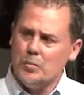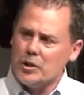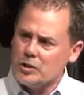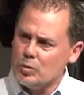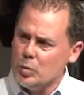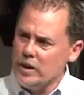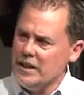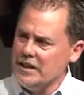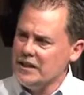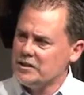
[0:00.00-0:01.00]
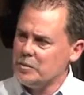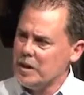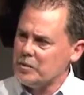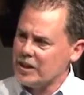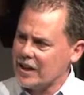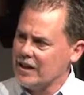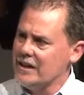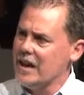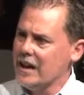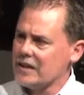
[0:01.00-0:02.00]
But we need to be able to
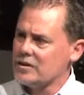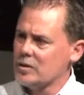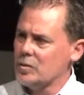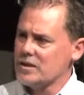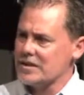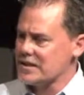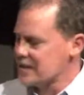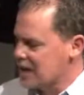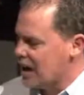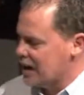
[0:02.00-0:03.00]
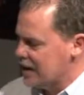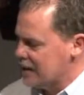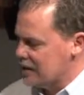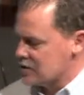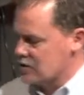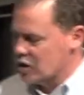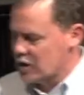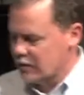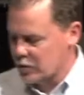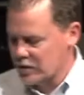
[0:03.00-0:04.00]
connect with a society that is
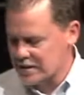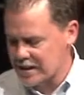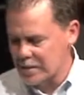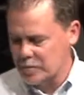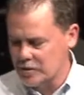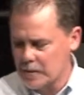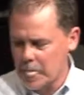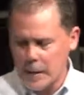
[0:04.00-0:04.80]
looking for an example.